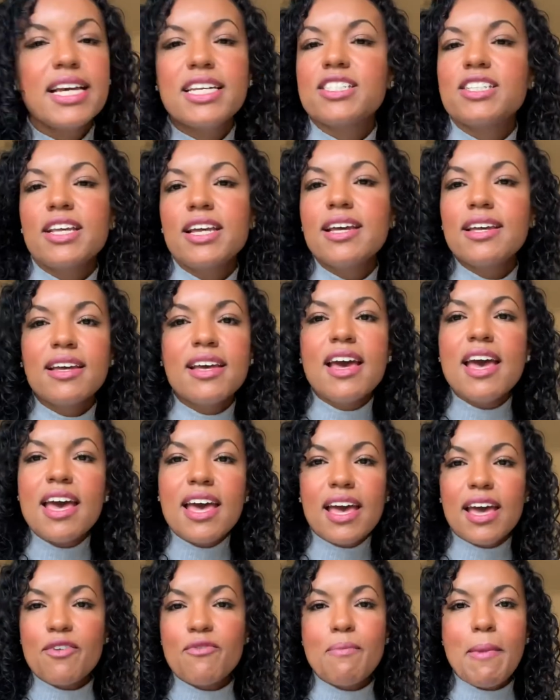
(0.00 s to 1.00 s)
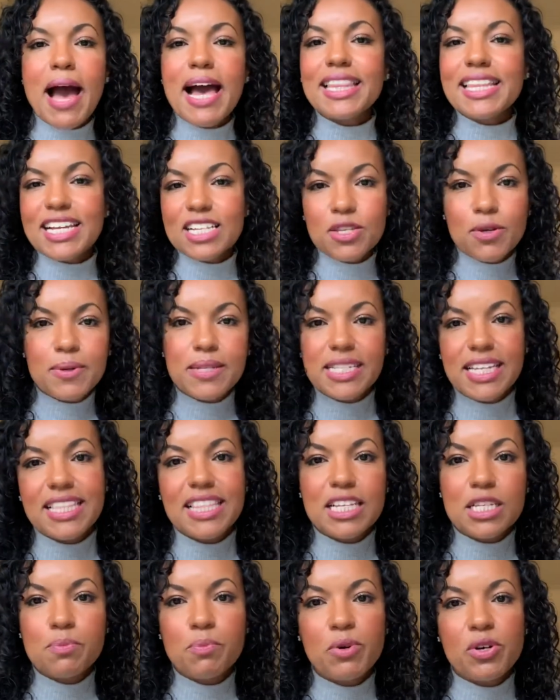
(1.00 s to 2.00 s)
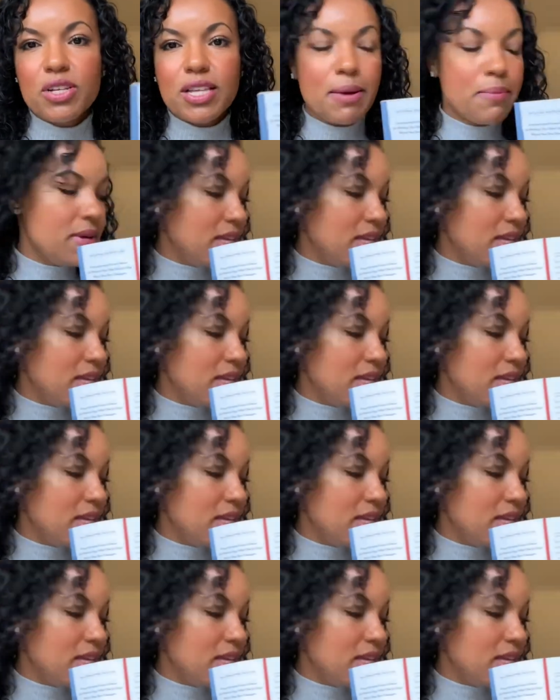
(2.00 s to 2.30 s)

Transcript: If my letter was in this book, I